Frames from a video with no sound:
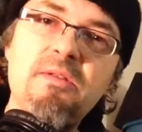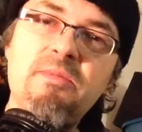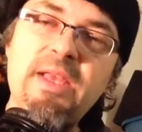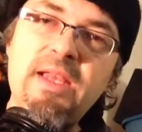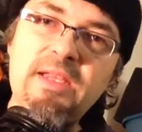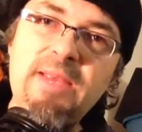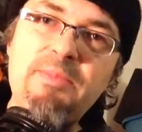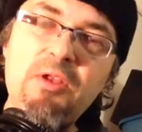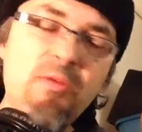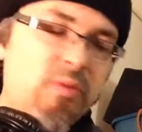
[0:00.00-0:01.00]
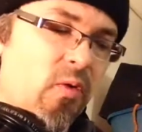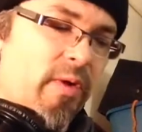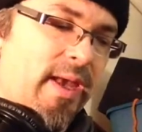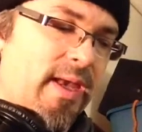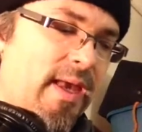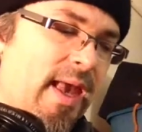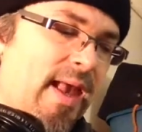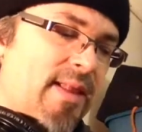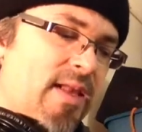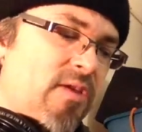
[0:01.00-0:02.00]
then keep the loop going,
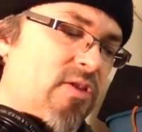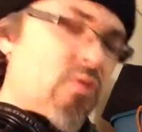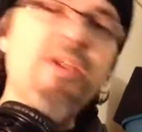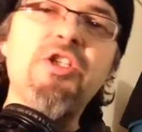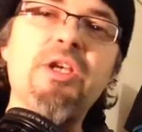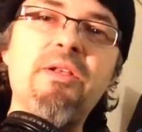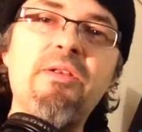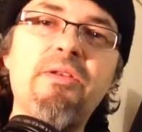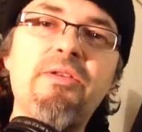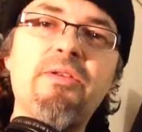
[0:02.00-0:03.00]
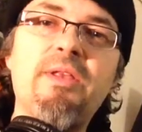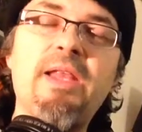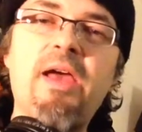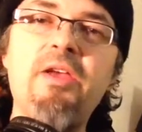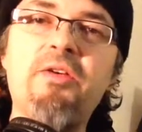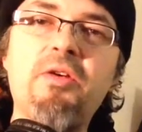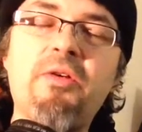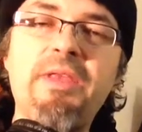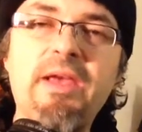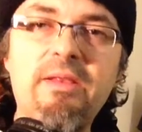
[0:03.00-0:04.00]
and then you switch it, so then now you're going to
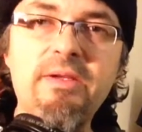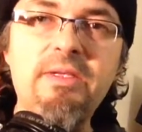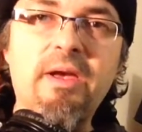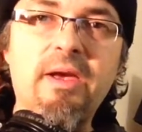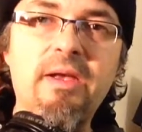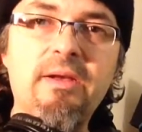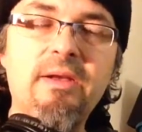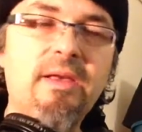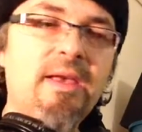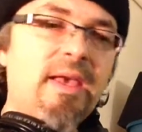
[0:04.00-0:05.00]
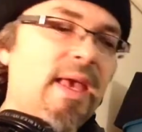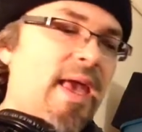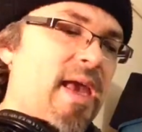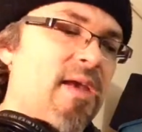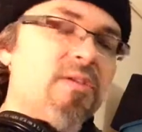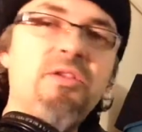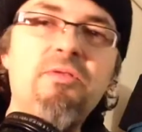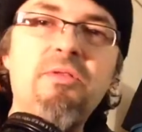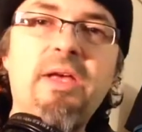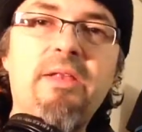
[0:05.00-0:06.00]
go on the other side and
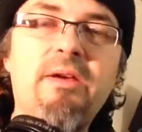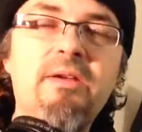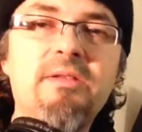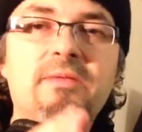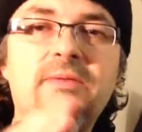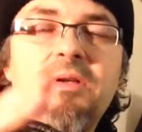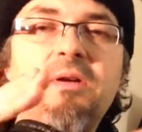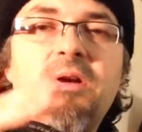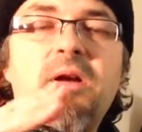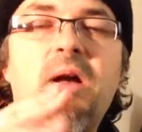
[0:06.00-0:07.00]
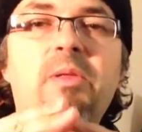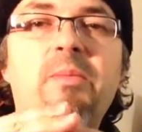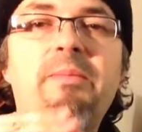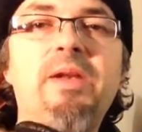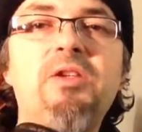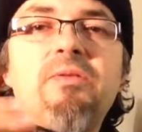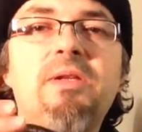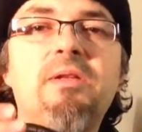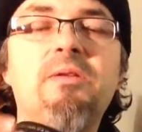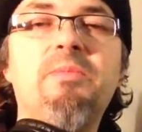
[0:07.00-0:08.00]
do another sort of a
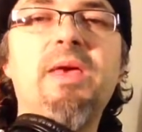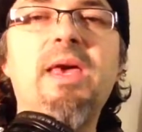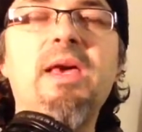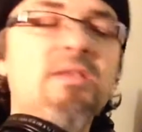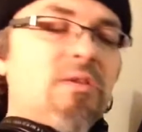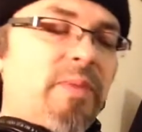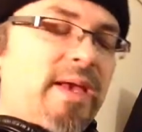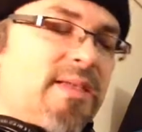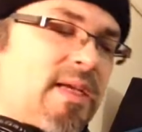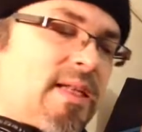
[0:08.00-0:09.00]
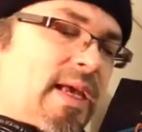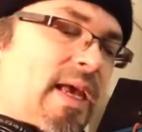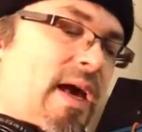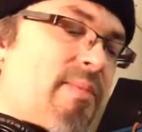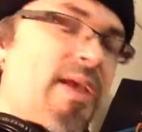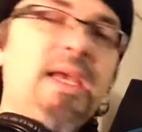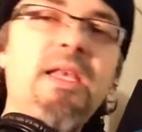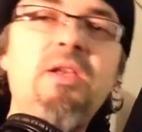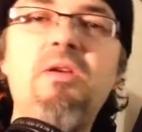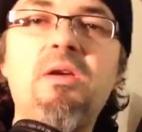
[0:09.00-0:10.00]
complementary loop. So basically, I
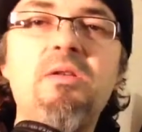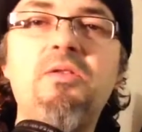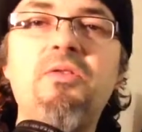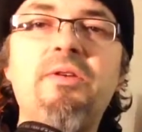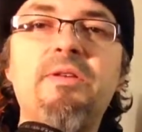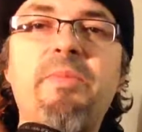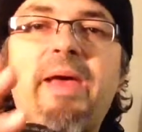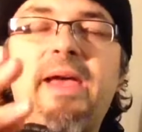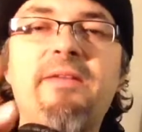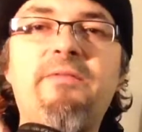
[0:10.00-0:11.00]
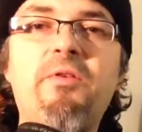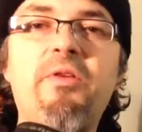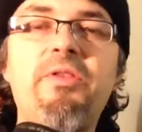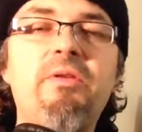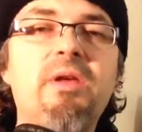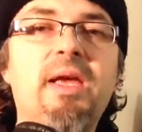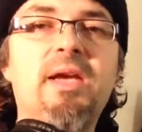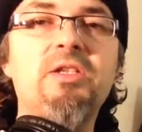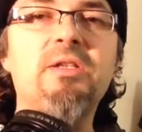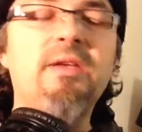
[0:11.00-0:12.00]
mean, you could do this back and forth. You can
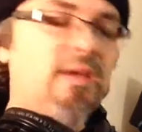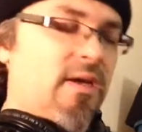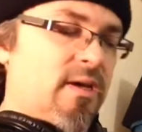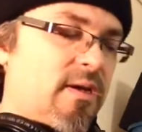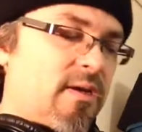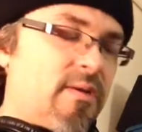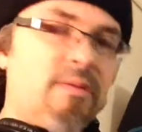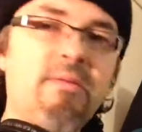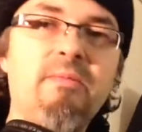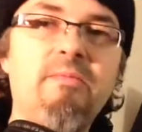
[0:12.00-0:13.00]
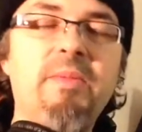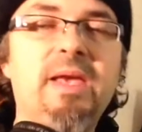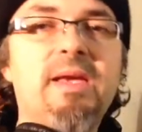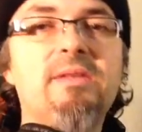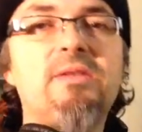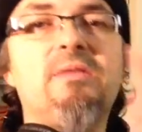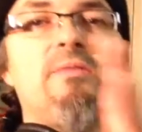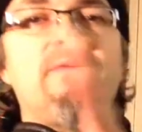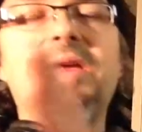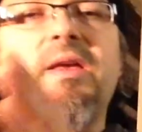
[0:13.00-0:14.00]
actually uh, make it sort of